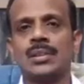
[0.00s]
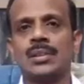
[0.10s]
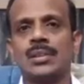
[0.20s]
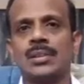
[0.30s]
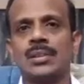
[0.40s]

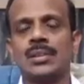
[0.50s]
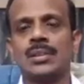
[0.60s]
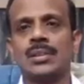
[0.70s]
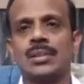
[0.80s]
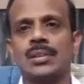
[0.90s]

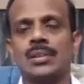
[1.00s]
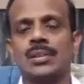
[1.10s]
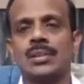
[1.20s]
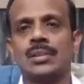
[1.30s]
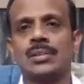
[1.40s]

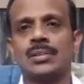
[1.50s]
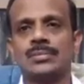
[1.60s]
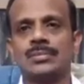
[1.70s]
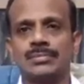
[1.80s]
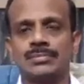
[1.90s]

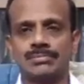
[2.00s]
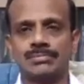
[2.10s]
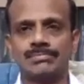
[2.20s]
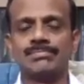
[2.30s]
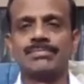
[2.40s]

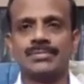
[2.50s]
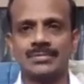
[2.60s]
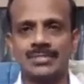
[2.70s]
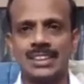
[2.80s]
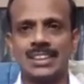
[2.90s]

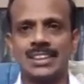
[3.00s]
(not speaking)